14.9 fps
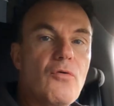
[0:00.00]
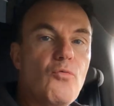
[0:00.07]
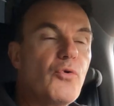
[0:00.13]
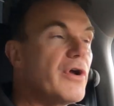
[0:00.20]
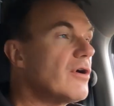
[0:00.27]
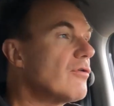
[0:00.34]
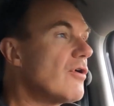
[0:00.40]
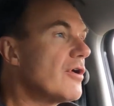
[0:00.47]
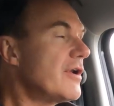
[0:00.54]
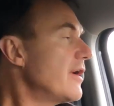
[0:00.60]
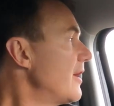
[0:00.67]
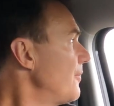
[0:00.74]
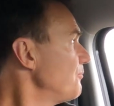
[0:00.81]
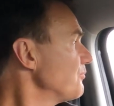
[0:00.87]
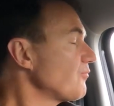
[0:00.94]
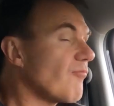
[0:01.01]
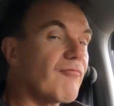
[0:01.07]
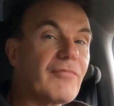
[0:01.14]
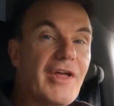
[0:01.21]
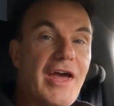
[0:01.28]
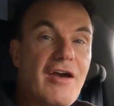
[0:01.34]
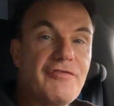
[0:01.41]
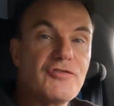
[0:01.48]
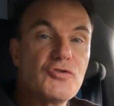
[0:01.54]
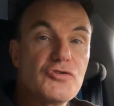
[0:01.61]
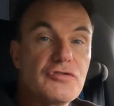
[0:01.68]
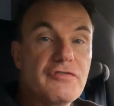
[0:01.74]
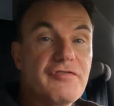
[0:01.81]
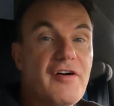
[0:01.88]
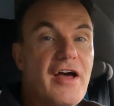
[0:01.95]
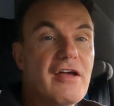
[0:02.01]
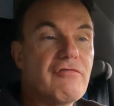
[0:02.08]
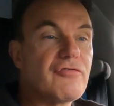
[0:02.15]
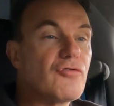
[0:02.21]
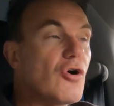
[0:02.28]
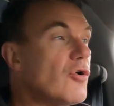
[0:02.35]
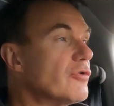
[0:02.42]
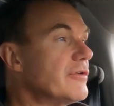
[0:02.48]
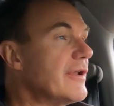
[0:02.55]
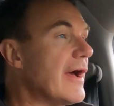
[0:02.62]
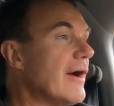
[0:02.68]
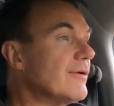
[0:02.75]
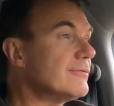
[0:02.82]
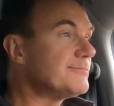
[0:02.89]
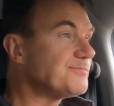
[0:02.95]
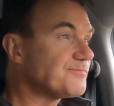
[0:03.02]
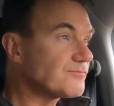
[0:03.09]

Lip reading: We're on F225 road now.